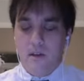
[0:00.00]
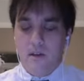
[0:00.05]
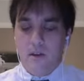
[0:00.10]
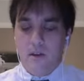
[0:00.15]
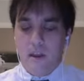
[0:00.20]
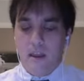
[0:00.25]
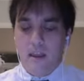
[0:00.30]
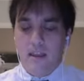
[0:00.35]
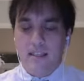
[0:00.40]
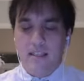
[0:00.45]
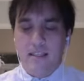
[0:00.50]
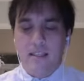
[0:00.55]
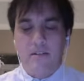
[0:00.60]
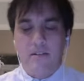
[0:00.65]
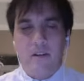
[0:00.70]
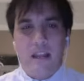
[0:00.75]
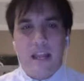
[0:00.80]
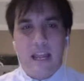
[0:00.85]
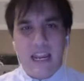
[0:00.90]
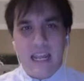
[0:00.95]
Is
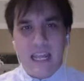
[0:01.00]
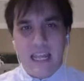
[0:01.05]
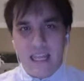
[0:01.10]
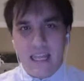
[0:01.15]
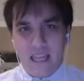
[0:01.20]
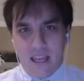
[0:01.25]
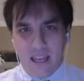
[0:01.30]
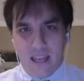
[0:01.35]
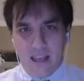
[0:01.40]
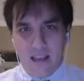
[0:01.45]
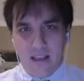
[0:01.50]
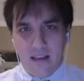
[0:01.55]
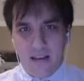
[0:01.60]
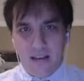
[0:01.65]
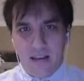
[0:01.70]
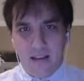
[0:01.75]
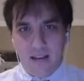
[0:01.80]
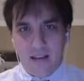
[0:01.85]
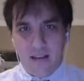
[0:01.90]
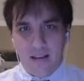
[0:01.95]
there anything,
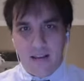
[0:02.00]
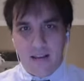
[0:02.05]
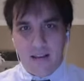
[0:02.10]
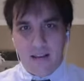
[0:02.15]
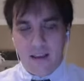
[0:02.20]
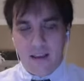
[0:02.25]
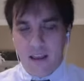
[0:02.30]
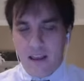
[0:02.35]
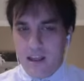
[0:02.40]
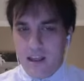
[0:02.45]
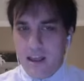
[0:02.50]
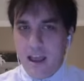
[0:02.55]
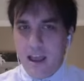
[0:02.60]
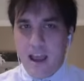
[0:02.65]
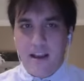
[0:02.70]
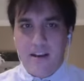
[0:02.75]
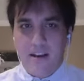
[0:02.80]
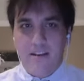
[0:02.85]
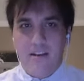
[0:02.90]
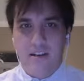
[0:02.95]
any
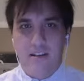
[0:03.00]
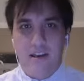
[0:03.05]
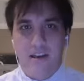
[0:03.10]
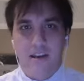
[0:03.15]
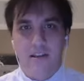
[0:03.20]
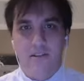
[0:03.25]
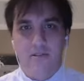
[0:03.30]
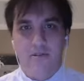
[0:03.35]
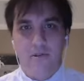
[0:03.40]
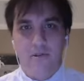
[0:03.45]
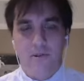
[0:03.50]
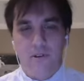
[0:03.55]
action that Israel